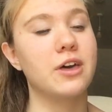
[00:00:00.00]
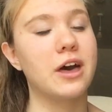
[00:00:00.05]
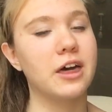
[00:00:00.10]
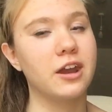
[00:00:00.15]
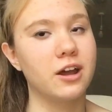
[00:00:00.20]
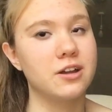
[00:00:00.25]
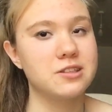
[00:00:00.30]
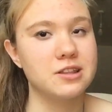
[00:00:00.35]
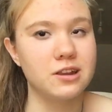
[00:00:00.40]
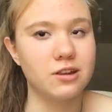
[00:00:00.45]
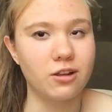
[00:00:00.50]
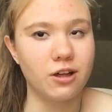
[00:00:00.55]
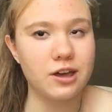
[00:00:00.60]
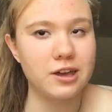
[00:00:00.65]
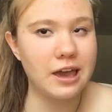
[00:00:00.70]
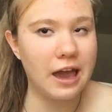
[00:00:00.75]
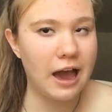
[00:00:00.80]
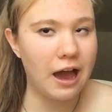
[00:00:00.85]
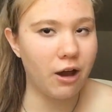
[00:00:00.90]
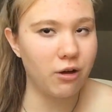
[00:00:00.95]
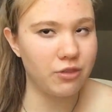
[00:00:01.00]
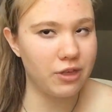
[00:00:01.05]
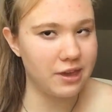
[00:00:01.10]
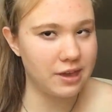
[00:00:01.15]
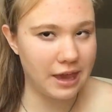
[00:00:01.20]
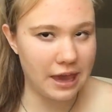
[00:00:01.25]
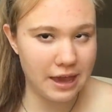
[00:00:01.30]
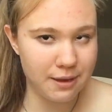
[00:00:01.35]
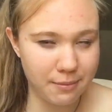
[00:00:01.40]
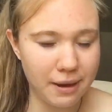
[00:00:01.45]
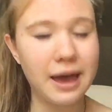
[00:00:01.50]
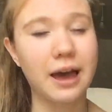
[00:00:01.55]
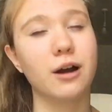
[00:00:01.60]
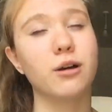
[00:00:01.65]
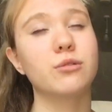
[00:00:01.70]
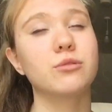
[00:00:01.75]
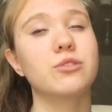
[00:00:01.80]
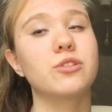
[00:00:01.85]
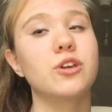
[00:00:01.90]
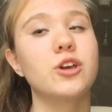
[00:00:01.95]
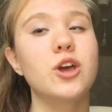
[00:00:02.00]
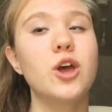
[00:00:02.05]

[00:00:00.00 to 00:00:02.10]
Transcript: and I didn't like how they came out.